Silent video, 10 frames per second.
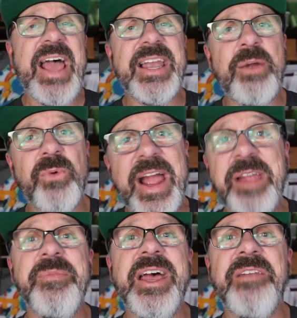And I
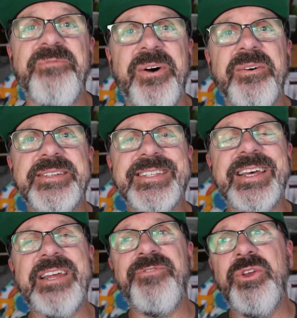recommend, folks,
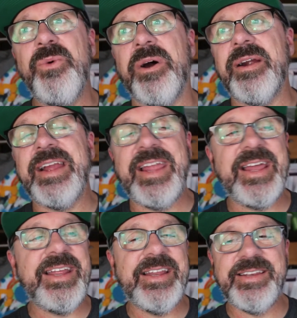that if you are
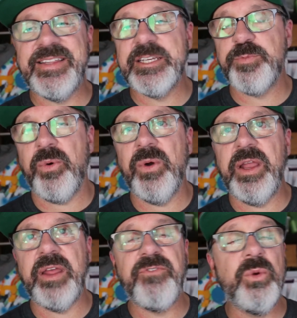getting into this
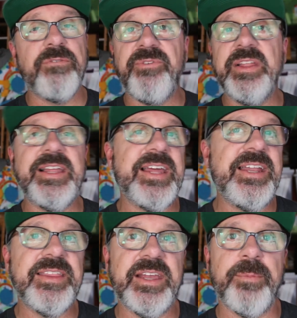point, if you are feeling
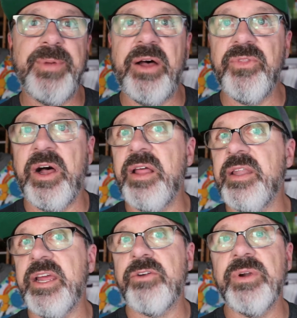anything about the
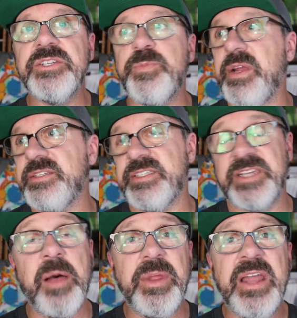holiday crunch, because
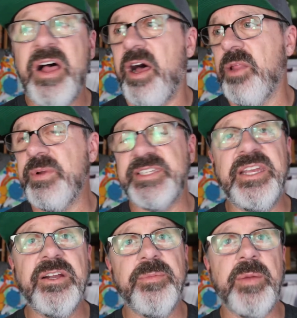it's coming, Halloween's
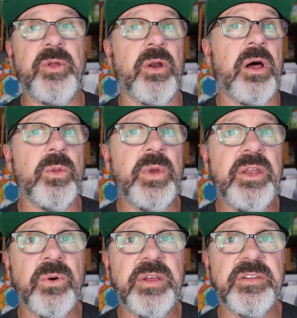here, maybe you're a
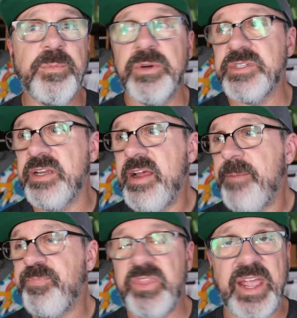Halloween-oriented person,
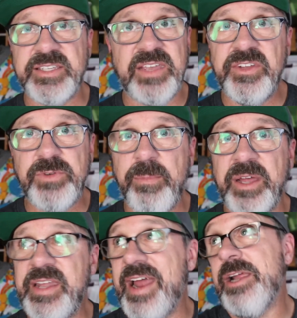Thanksgiving's right
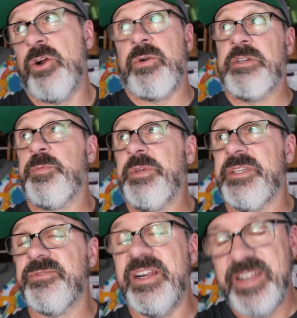behind that,
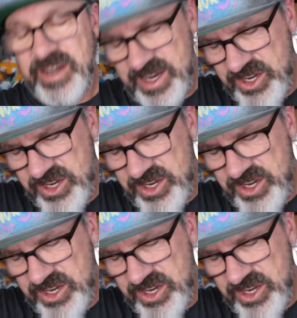Christmas is right there,